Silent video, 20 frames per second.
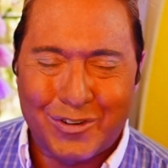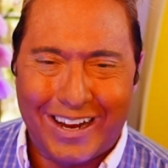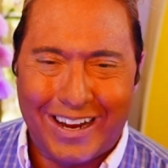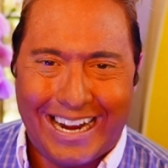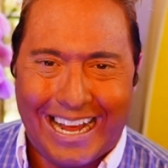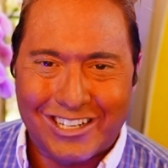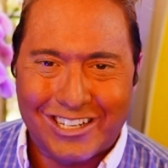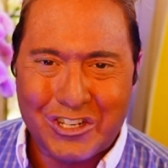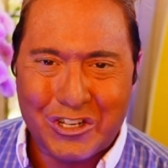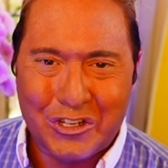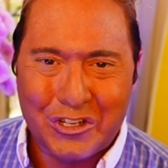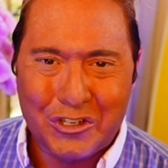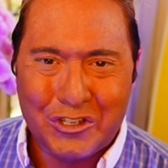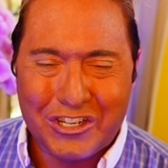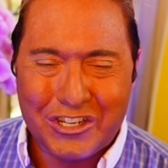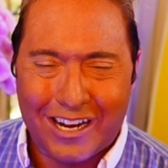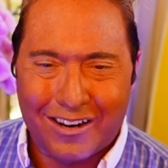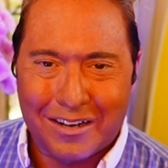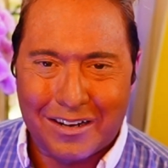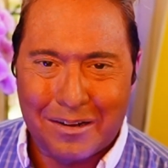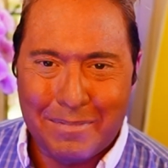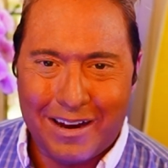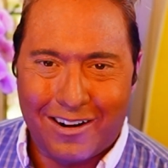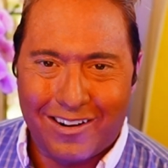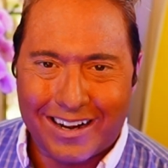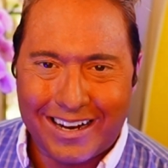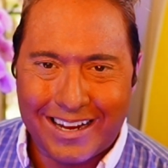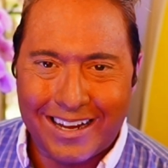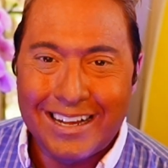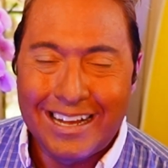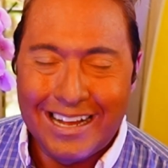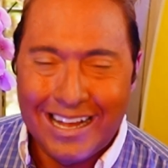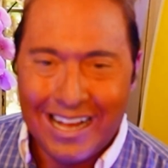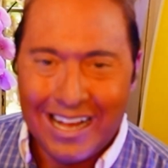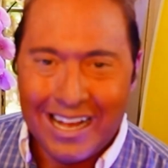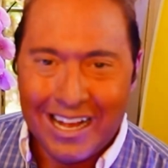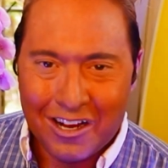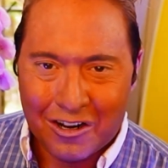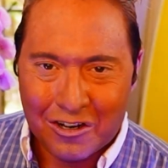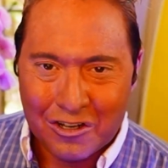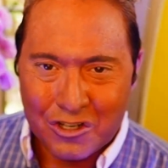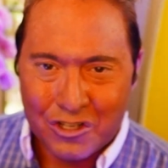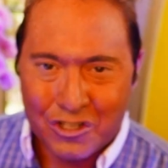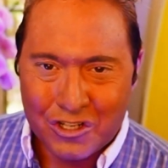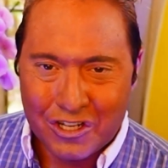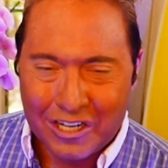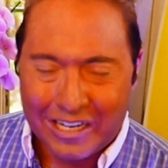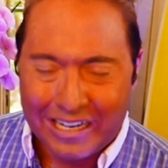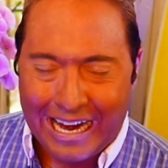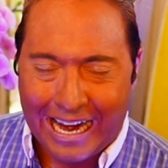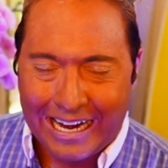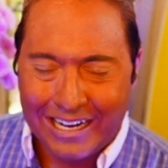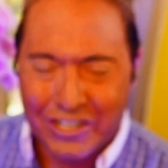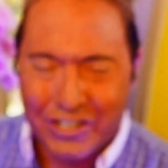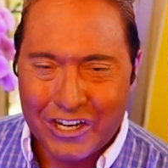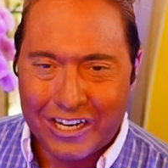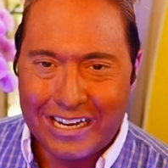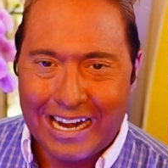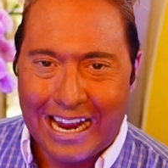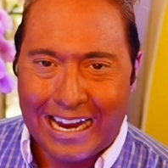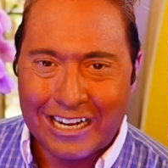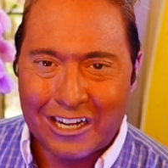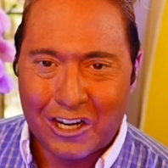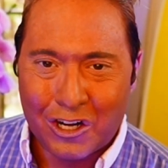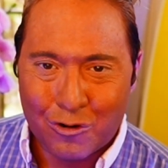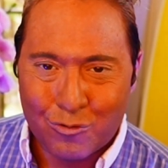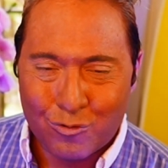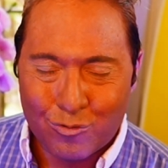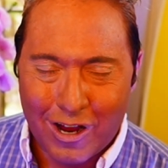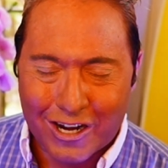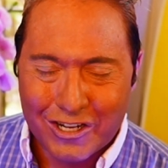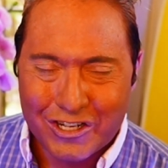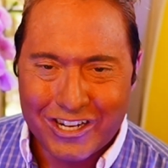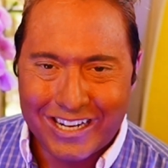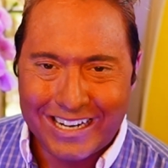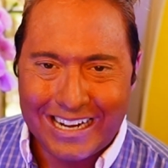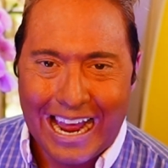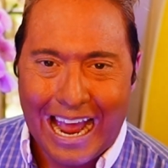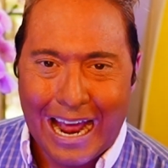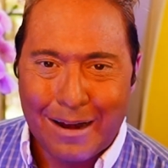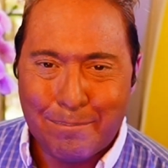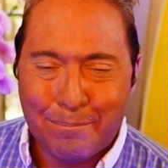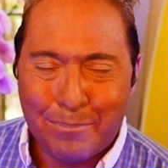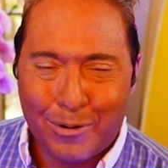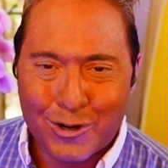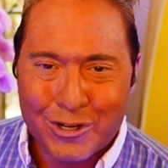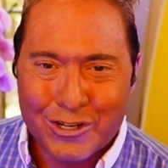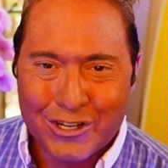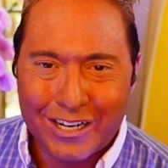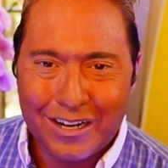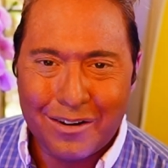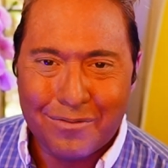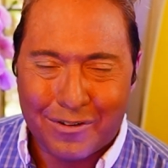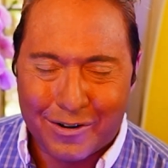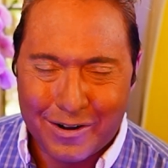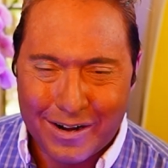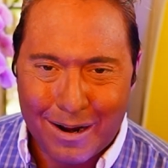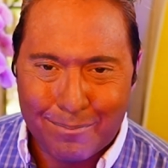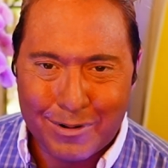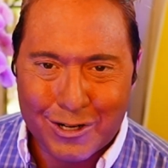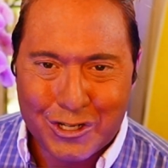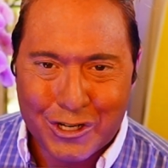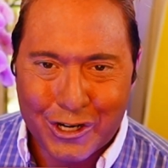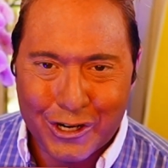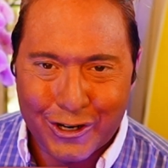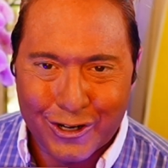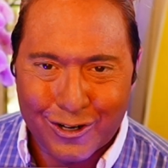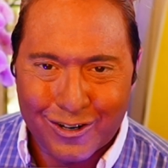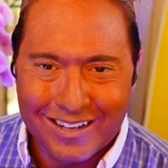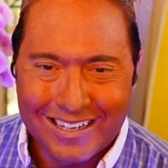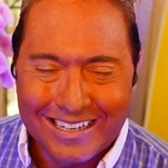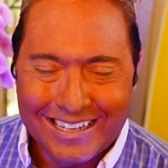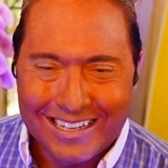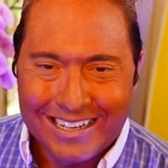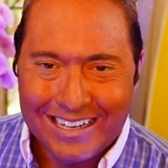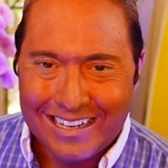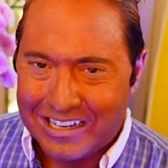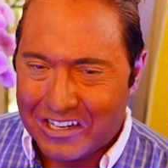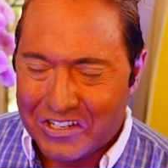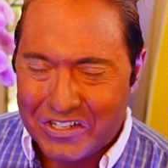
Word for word: watched financial news channel in America, gauging and rushing and pushing for number two.